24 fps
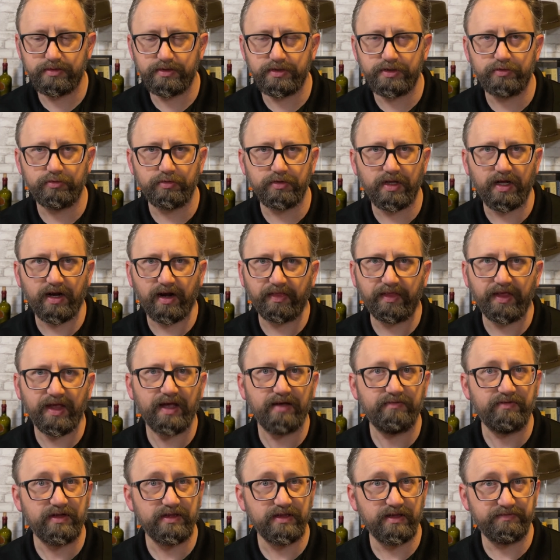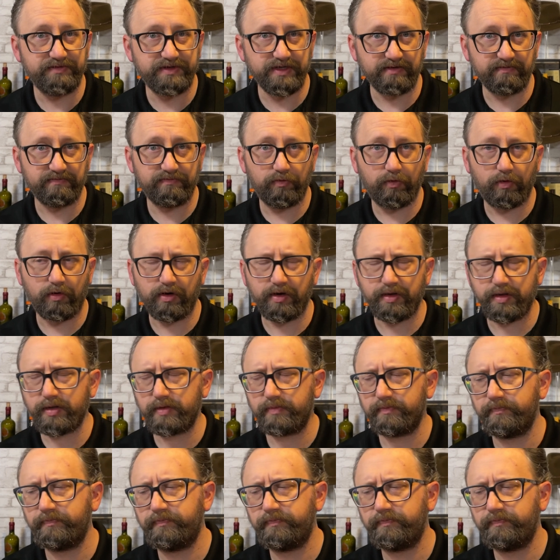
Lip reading: do a lot of the heavy lifting for us.